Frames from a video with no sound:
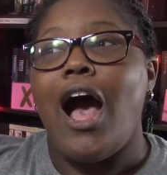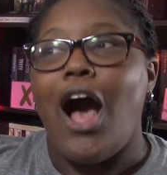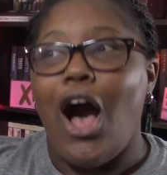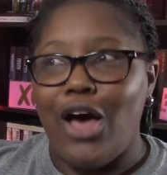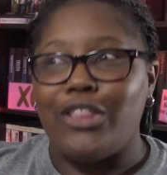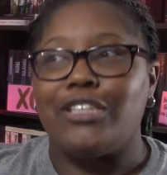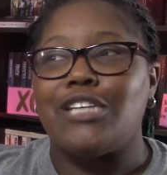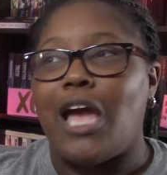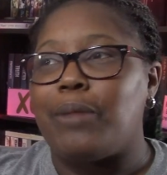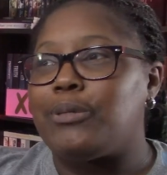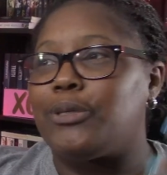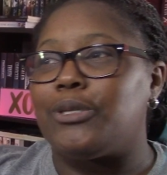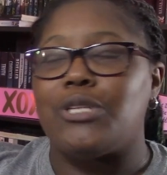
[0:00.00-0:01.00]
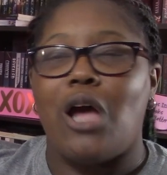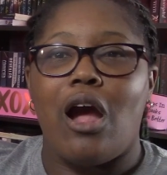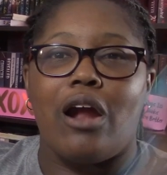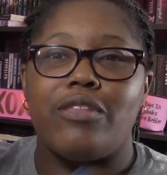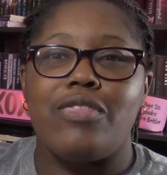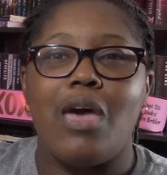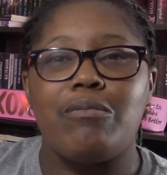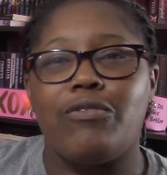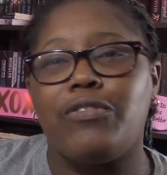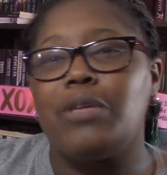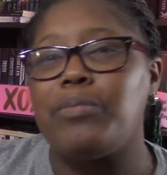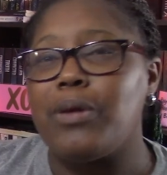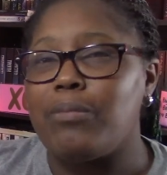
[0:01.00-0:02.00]
All the chapters are them
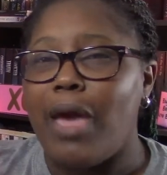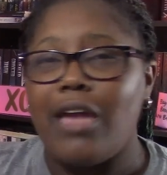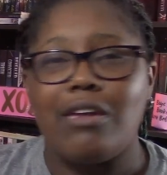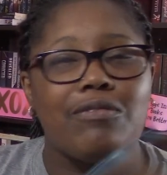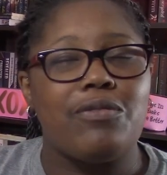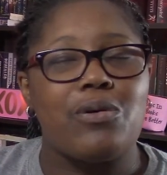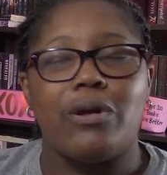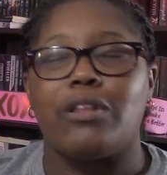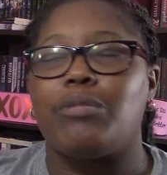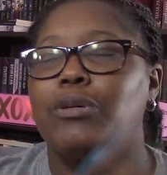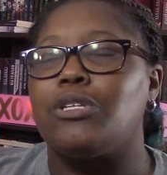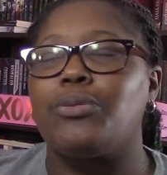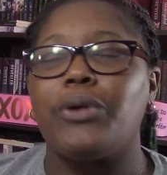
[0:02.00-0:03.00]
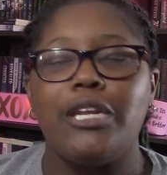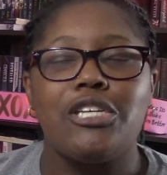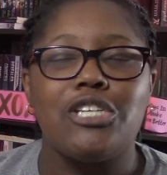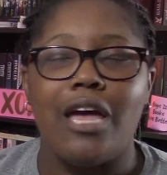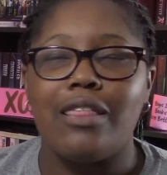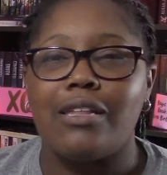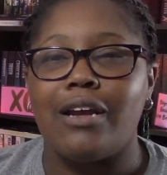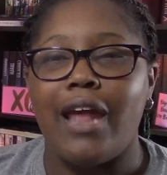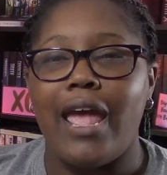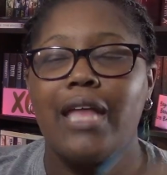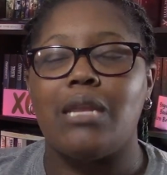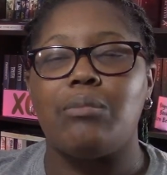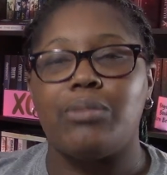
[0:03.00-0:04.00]
flipping back and forth between each other
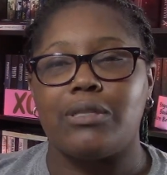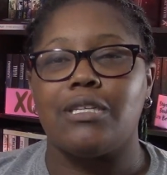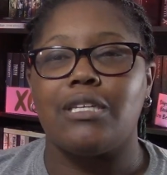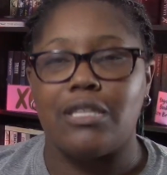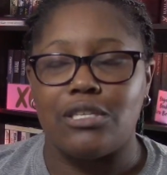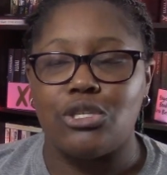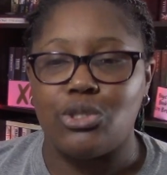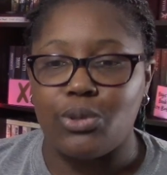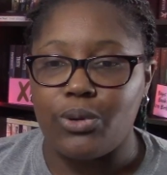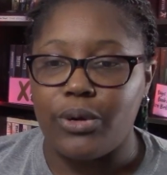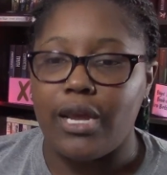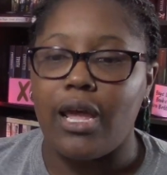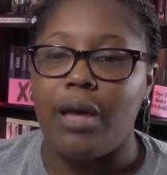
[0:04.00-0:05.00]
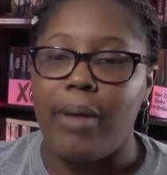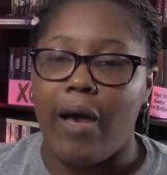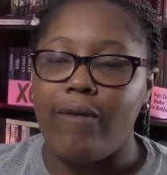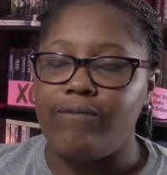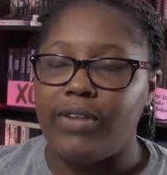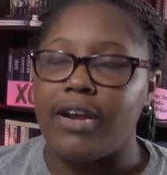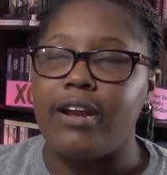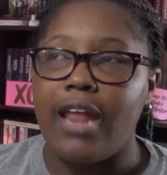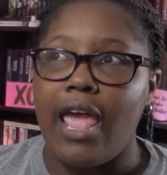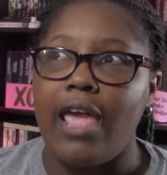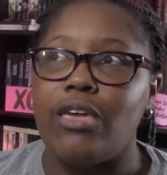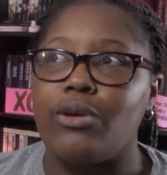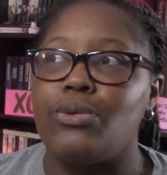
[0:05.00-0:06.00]
and building the story about
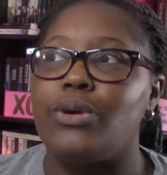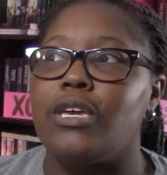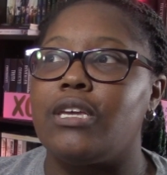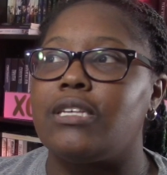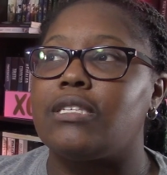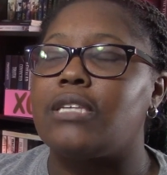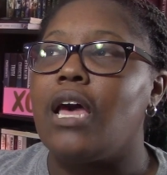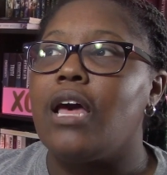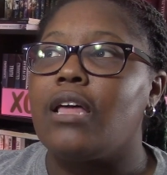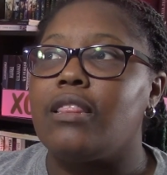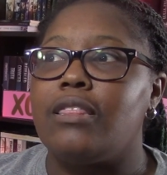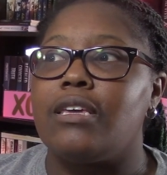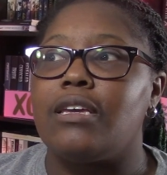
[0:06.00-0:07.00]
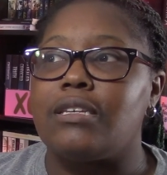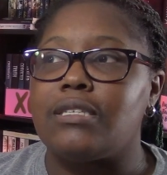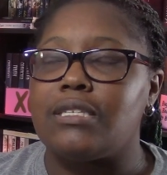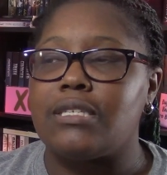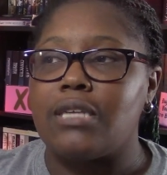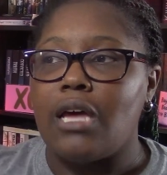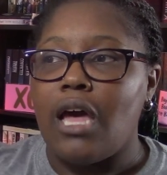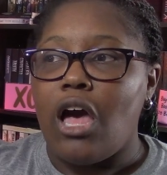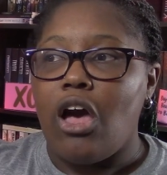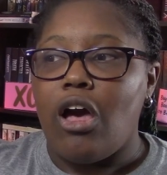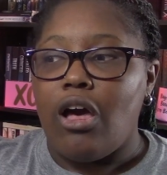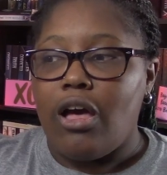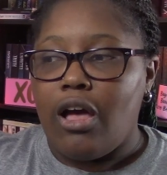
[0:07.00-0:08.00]
Verde, who is this
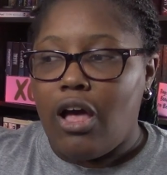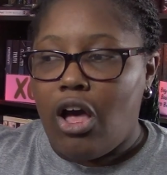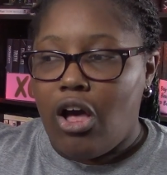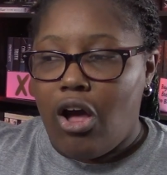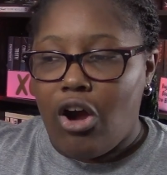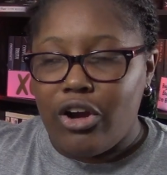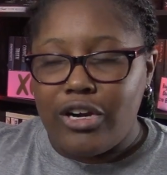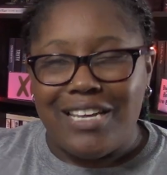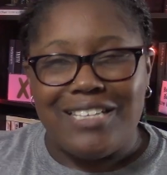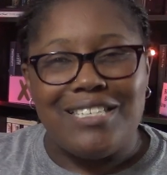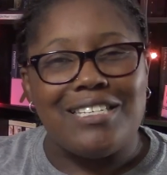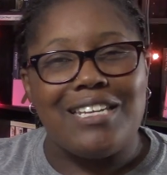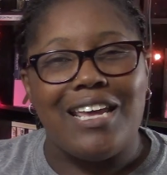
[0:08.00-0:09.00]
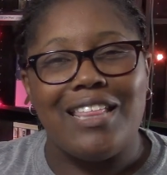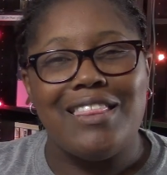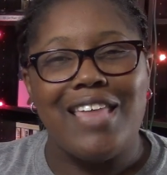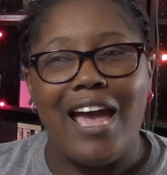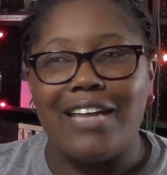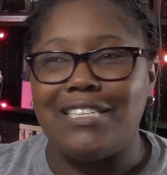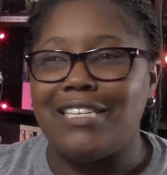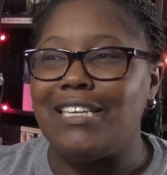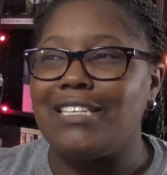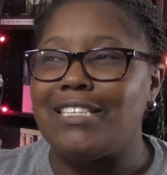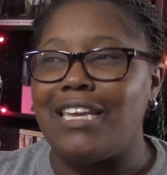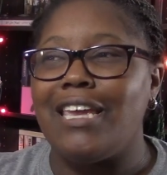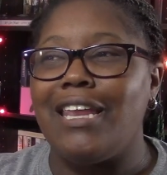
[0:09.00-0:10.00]
artist that
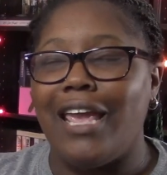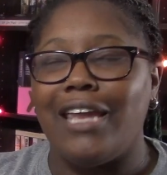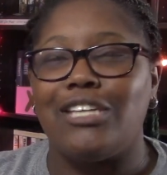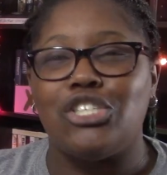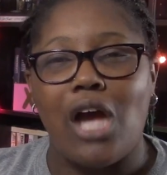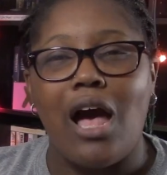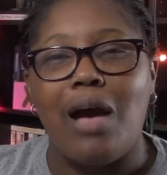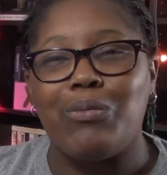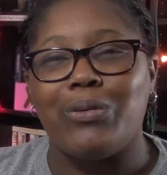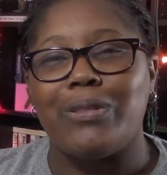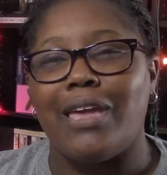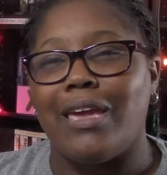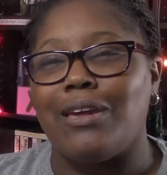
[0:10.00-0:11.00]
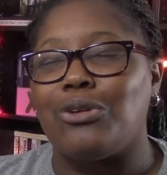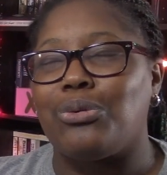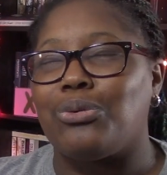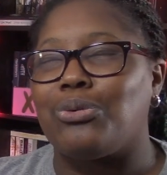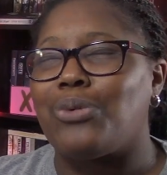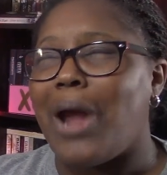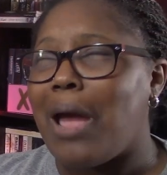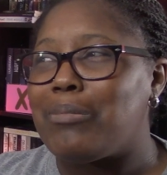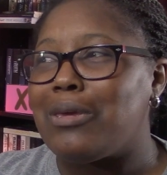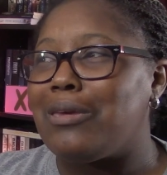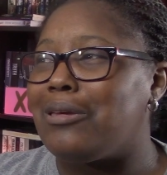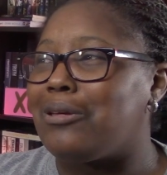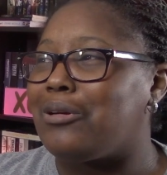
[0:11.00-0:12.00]
is in a job with a
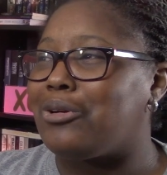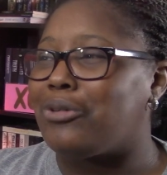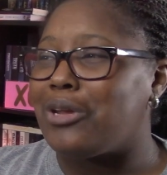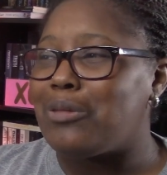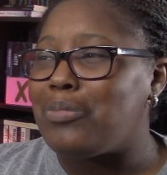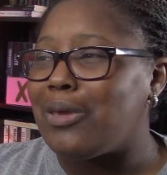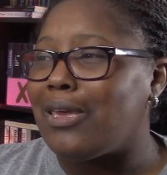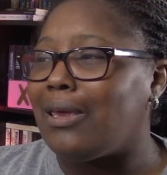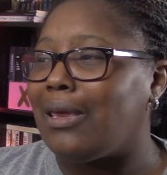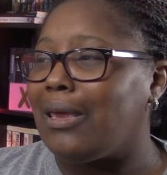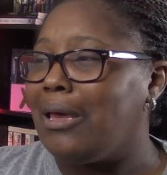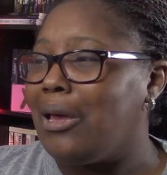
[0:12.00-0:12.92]
crappy, creepy,